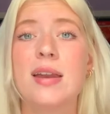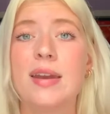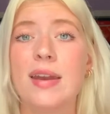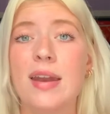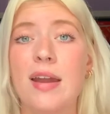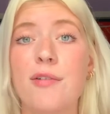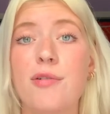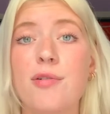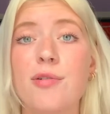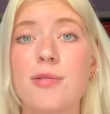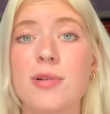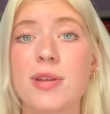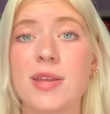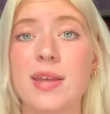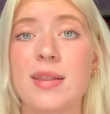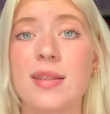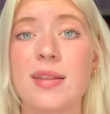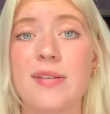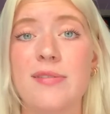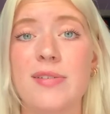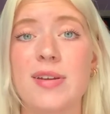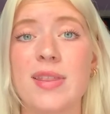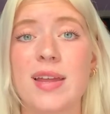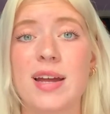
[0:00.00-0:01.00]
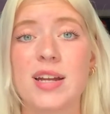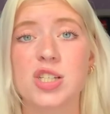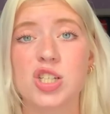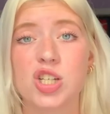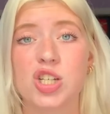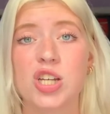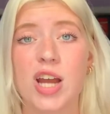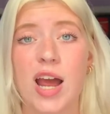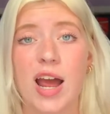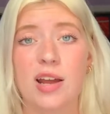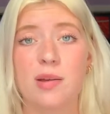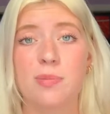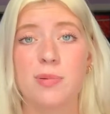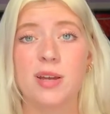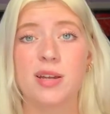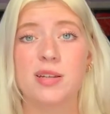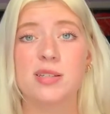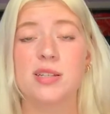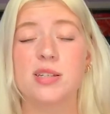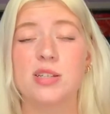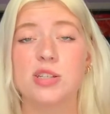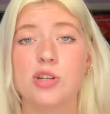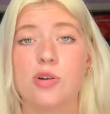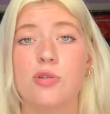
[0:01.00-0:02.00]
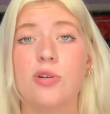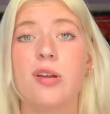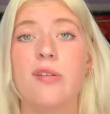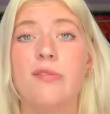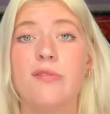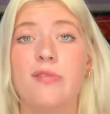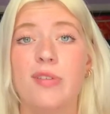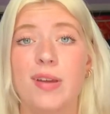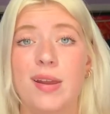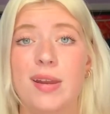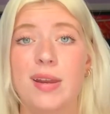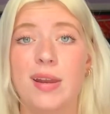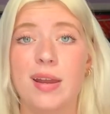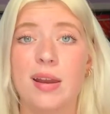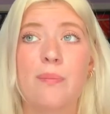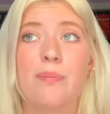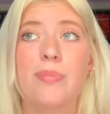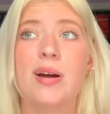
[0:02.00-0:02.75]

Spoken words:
never really leaving that shack because it's so convenient.